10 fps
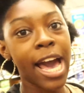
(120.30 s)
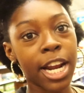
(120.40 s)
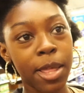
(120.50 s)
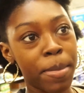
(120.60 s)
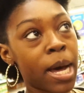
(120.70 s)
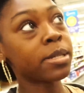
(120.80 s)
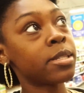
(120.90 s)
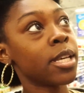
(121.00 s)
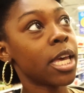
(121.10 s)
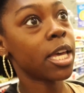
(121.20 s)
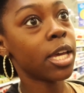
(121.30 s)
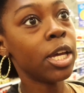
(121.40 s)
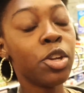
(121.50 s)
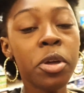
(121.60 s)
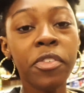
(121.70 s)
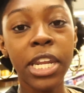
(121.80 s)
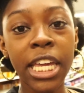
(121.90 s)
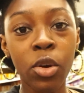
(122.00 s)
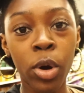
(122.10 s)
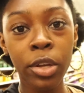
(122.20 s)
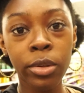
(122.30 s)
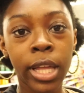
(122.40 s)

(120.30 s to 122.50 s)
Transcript: out of the box, do you even need oil?